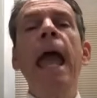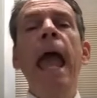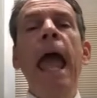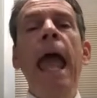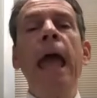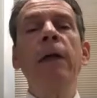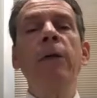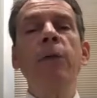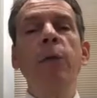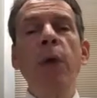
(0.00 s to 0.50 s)

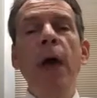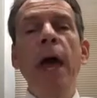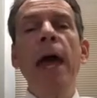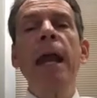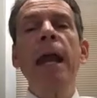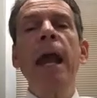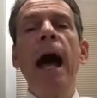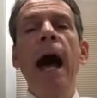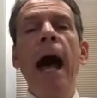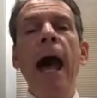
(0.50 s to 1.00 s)
And
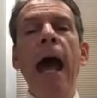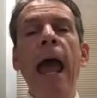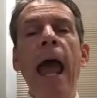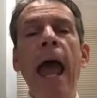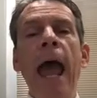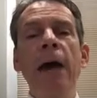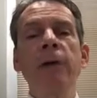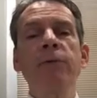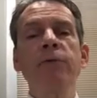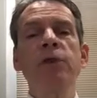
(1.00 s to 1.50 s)
then I
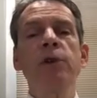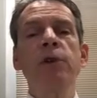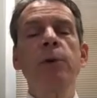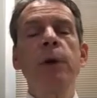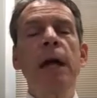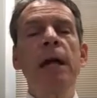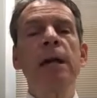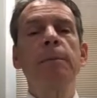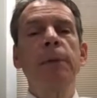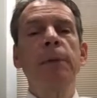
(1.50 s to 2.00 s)
have to,
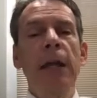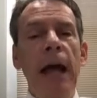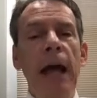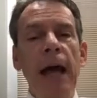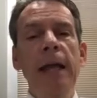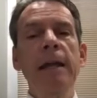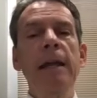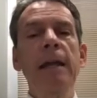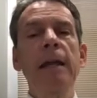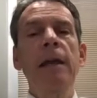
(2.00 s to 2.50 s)
in a
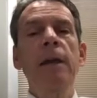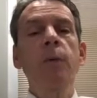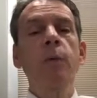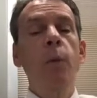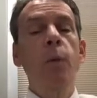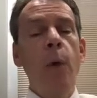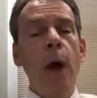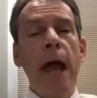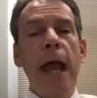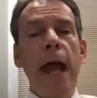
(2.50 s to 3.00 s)
blinded
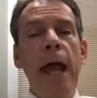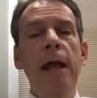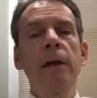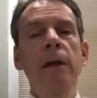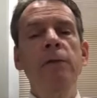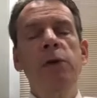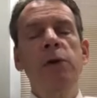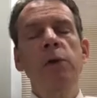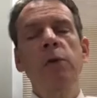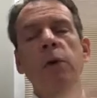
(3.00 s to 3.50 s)
way,
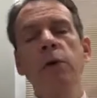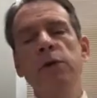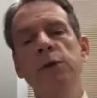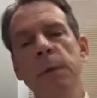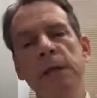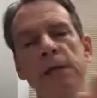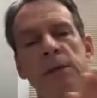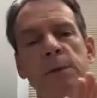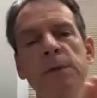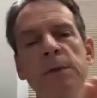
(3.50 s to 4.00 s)
so those
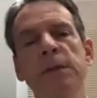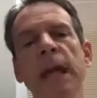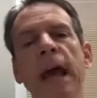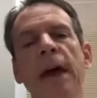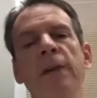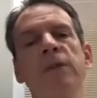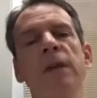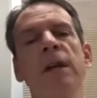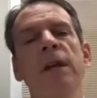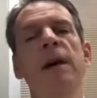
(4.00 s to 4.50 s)
specimens
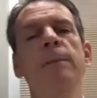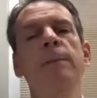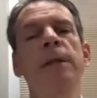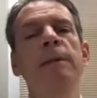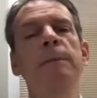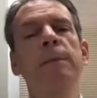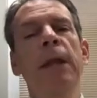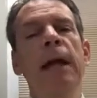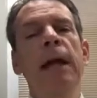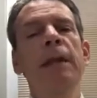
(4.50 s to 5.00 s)
have to come in
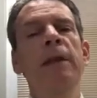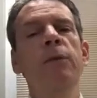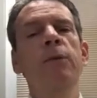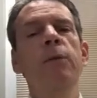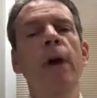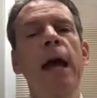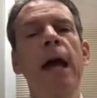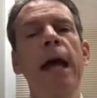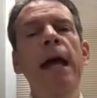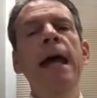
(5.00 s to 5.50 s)
a blinded
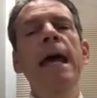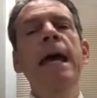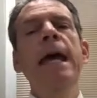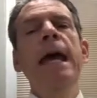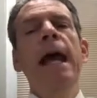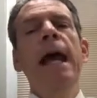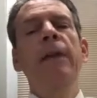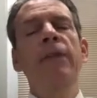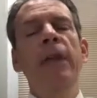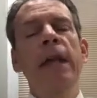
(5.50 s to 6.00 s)
way,
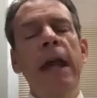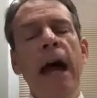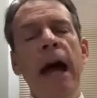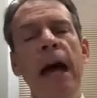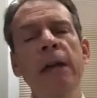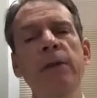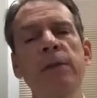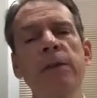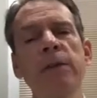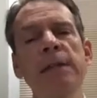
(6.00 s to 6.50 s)
and then
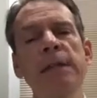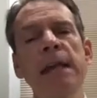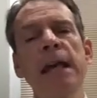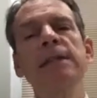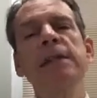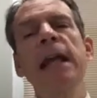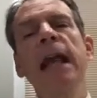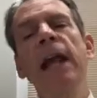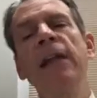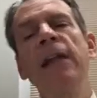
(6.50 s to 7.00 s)
I do the
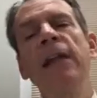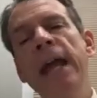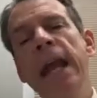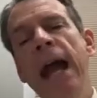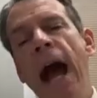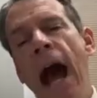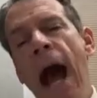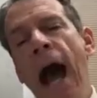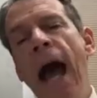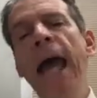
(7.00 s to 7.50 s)
testing, and
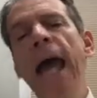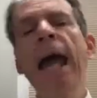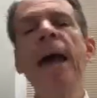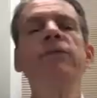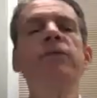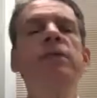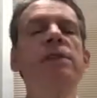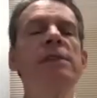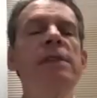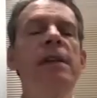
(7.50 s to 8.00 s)
then I
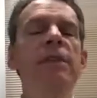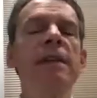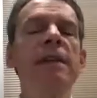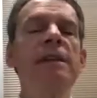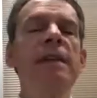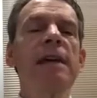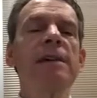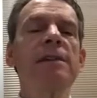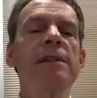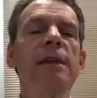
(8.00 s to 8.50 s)
have to send the
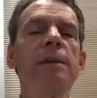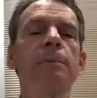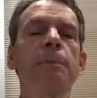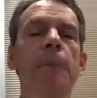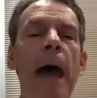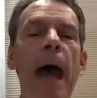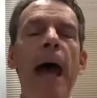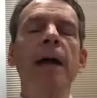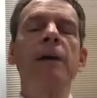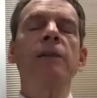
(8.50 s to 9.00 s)
testing
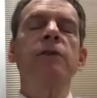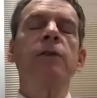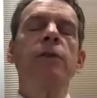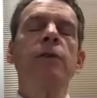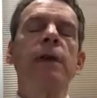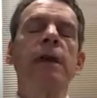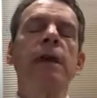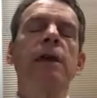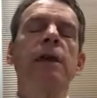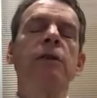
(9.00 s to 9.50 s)
back to
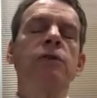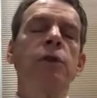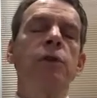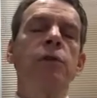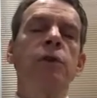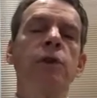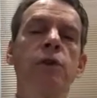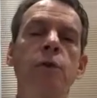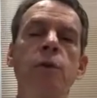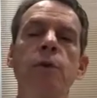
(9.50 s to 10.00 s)
the
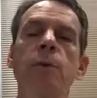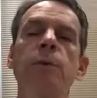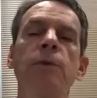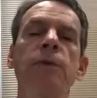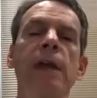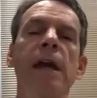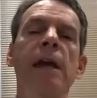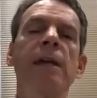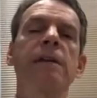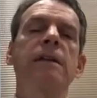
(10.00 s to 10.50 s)
group or
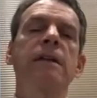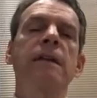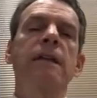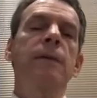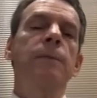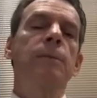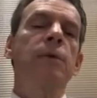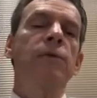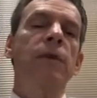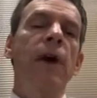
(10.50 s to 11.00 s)
the entity
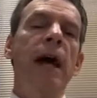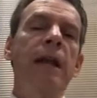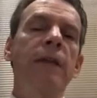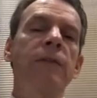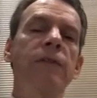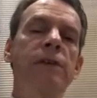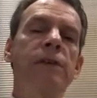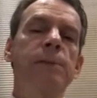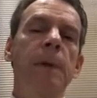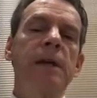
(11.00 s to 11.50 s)
that
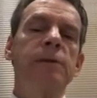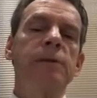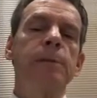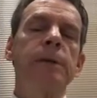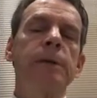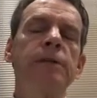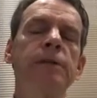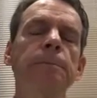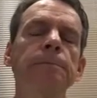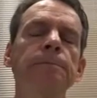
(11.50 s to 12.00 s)
provided the
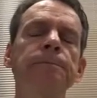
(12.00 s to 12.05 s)
specimens.